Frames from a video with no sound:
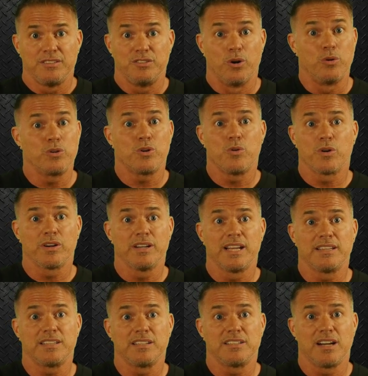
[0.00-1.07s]
Don't
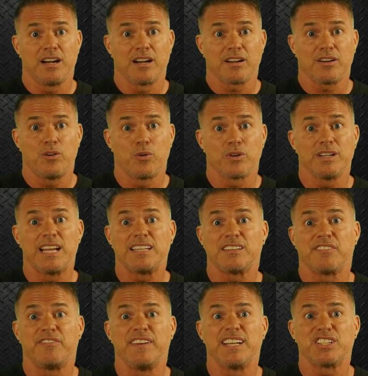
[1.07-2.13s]
coordinate the duct, coordinate the
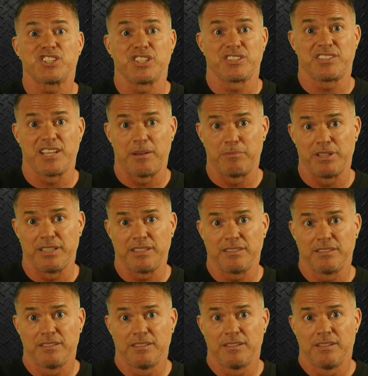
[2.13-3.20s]
finished assembly.
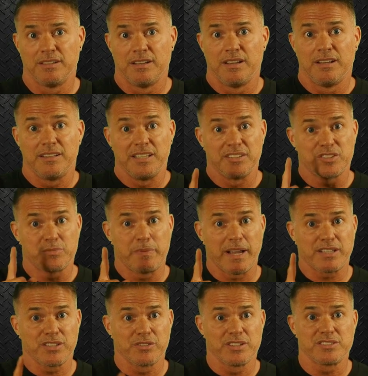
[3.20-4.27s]
The
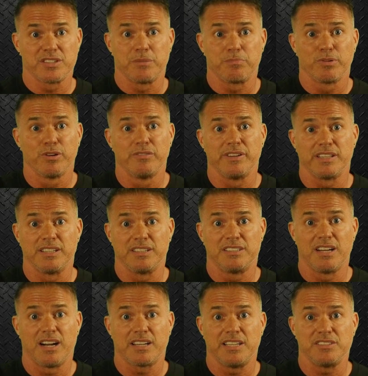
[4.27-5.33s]
inspector isn't approving the
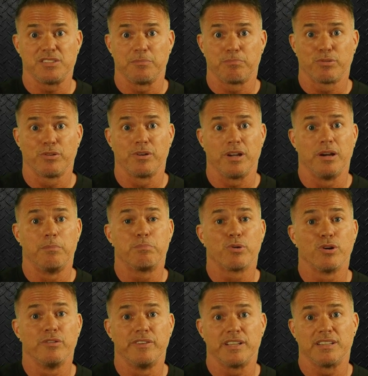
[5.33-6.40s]
duct, he's
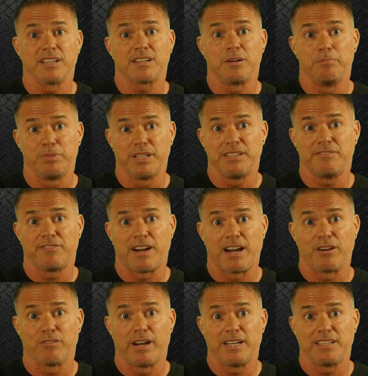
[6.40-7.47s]
approving the complete
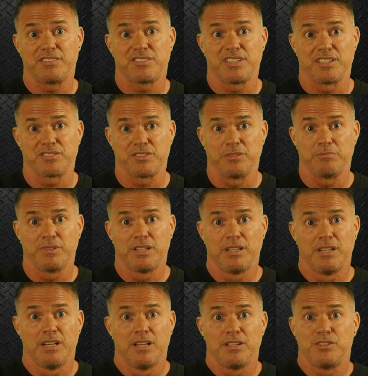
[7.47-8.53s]
fire-rated system.
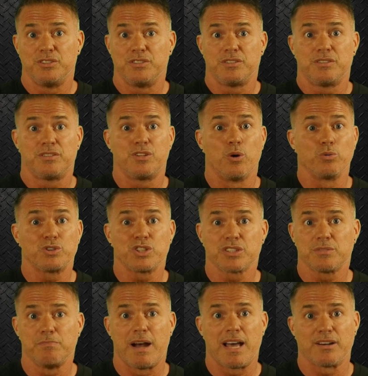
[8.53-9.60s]
Don't
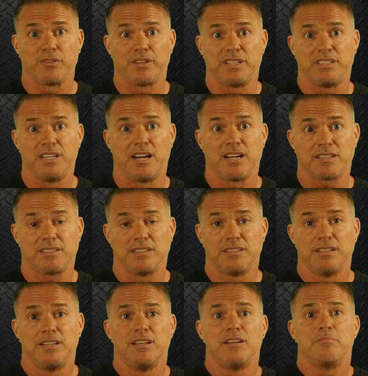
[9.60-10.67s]
just model the duct,
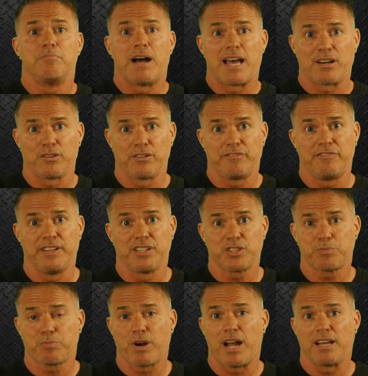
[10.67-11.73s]
model the
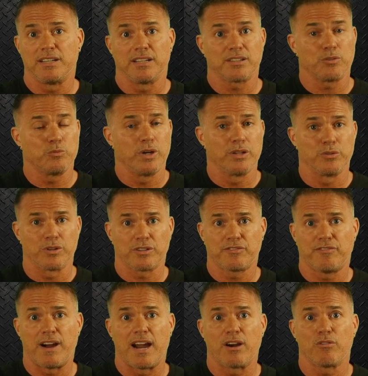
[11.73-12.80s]
finished product, whether it's
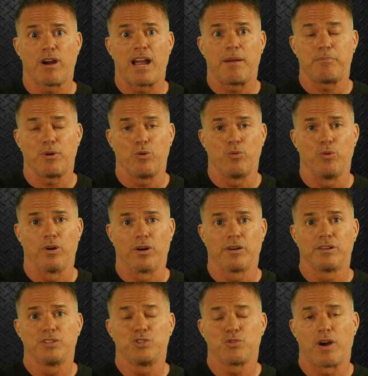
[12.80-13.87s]
fire wrap
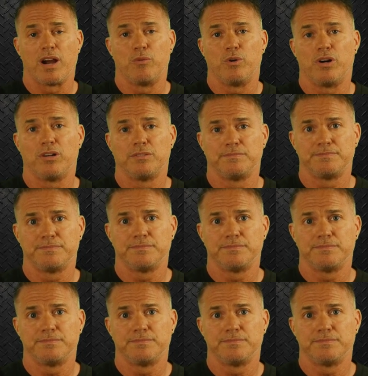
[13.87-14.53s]
or drywall.